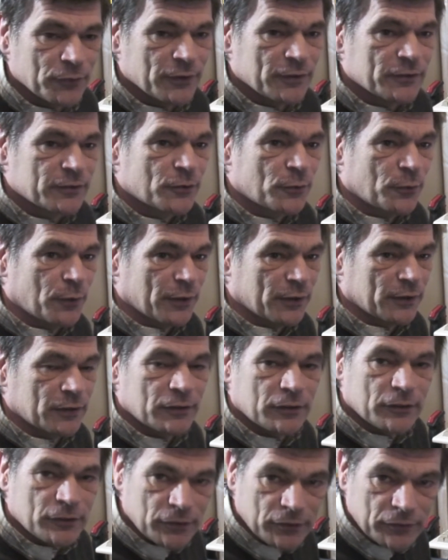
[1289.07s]
It's quite
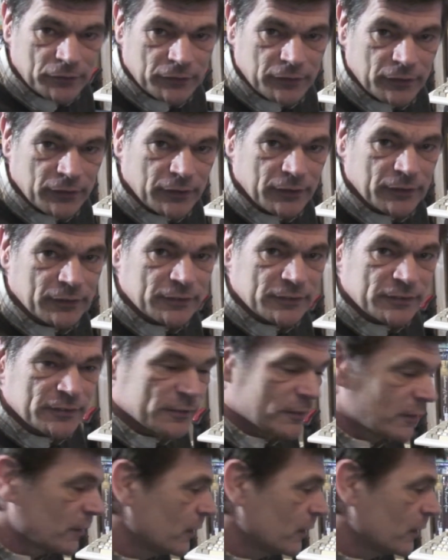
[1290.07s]
good. It's